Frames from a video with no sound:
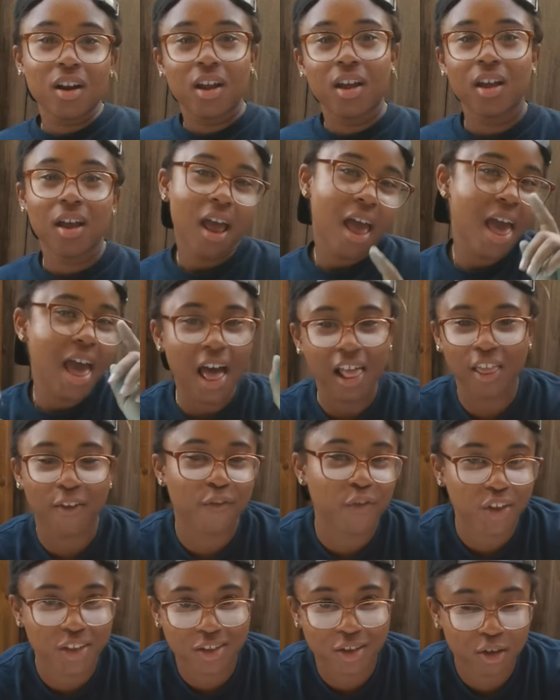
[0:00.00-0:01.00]
elephant
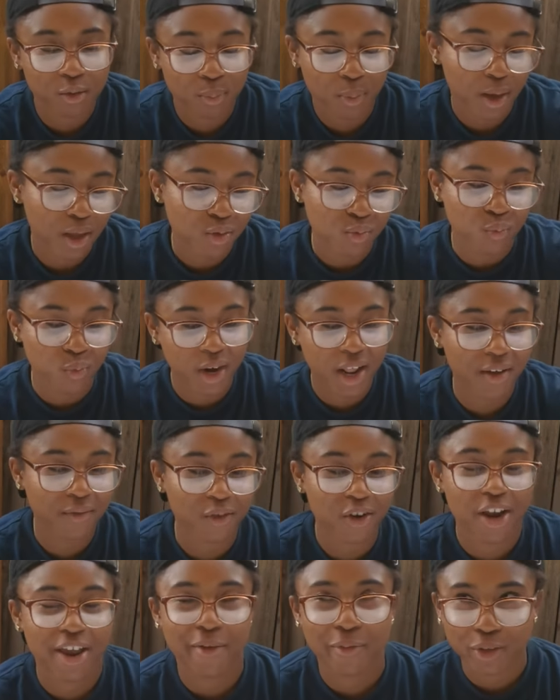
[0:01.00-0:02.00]
toothpaste, whatever, it was
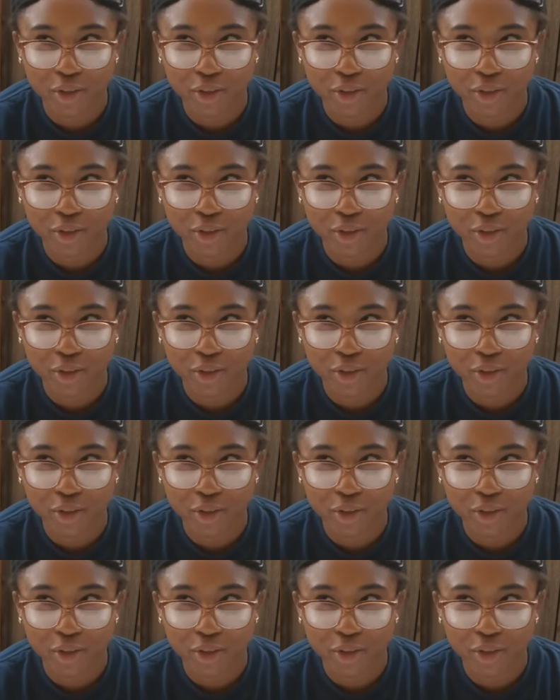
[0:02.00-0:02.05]
cool,